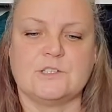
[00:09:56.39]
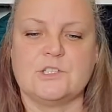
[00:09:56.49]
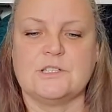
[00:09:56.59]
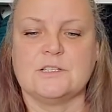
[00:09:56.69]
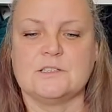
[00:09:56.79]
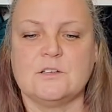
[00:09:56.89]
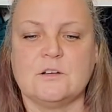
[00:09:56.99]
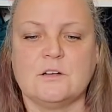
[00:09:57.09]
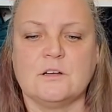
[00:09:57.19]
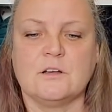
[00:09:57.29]
She does
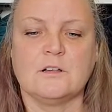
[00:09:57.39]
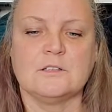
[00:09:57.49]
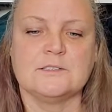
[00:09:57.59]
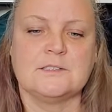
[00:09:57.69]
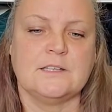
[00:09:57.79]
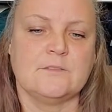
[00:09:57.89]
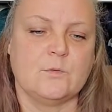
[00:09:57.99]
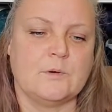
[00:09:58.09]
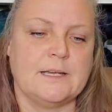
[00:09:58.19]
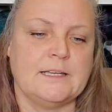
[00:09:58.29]
yarn hauls,
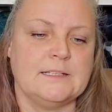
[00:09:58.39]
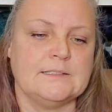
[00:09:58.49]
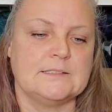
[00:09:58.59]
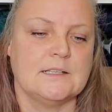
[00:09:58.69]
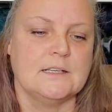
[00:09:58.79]
giveaways.